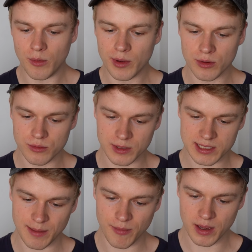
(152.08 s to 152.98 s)
We could do the
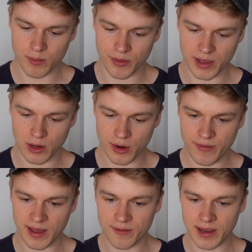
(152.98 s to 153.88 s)
same thing with a lot
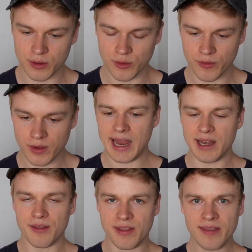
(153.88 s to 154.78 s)
of other values.
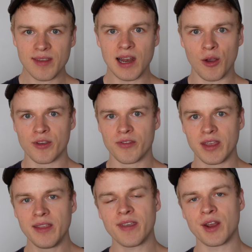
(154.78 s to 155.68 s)
And this allows us
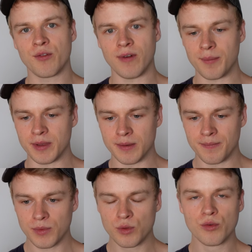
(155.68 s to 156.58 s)
inside of Vapi
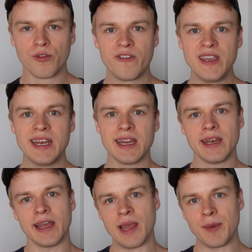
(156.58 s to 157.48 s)
to feed
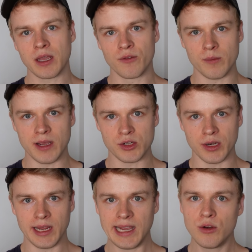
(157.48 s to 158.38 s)
in dynamic
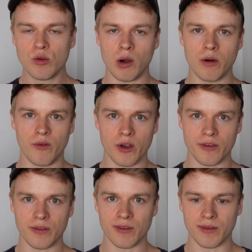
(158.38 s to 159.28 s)
information into our
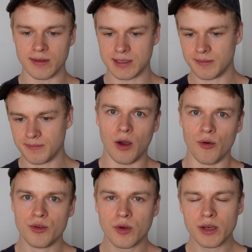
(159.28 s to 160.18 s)
voice assistants.
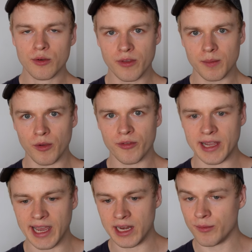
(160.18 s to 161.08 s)
Now, you can use it
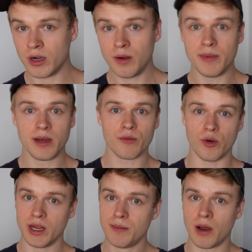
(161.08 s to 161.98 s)
mostly anywhere, meaning
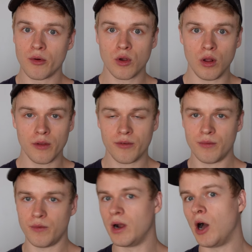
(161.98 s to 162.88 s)
for inbound calls,
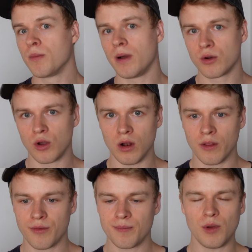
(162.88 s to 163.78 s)
for outbound
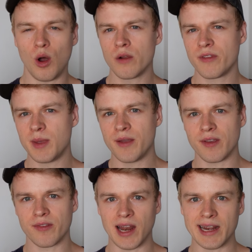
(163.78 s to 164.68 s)
calls. All of them have
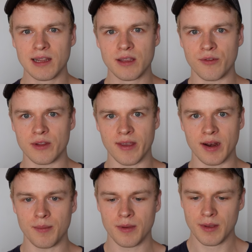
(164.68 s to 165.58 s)
a slightly different
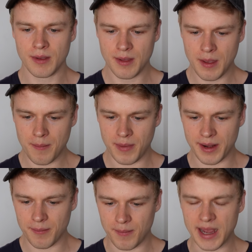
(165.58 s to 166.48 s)
setup.
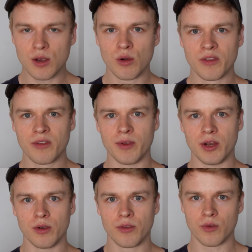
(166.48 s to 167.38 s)
But my goal with this
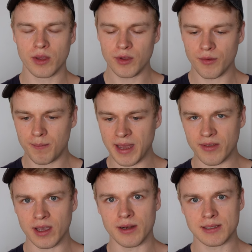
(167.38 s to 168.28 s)
video is to give you a
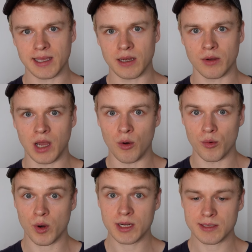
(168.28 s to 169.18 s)
basic understanding on how
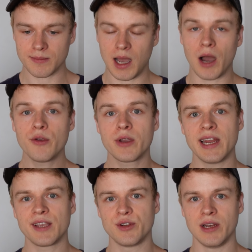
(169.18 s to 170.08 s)
it works, how you
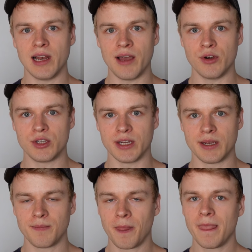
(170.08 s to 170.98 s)
can actually leverage
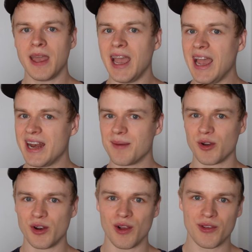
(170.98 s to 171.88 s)
it. And I'm
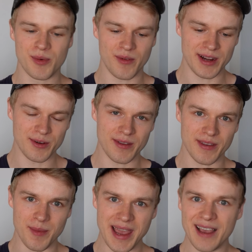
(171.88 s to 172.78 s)
gonna also provide you
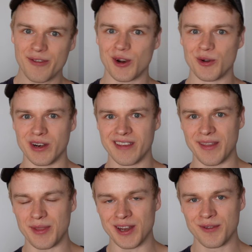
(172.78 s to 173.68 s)
some extra goodies
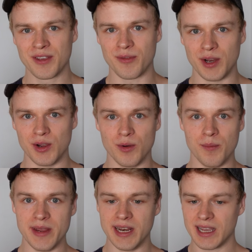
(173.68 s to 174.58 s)
at the end of this video,
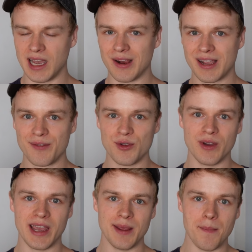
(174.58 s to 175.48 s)
meaning I'll give
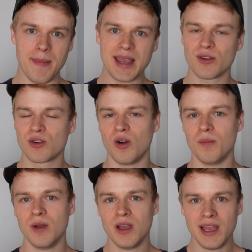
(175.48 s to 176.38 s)
you a
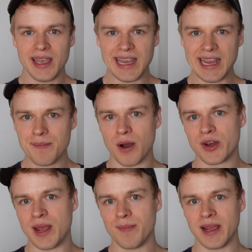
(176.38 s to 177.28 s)
make.com
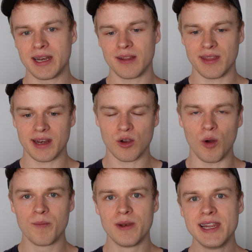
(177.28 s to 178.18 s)
inbound template that
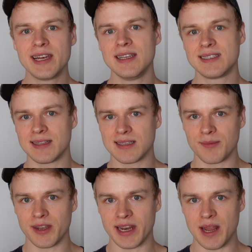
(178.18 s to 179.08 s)
completely sets
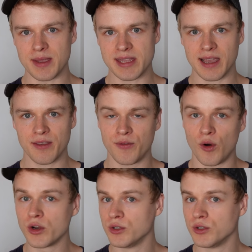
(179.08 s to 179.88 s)
up the dynamic tags for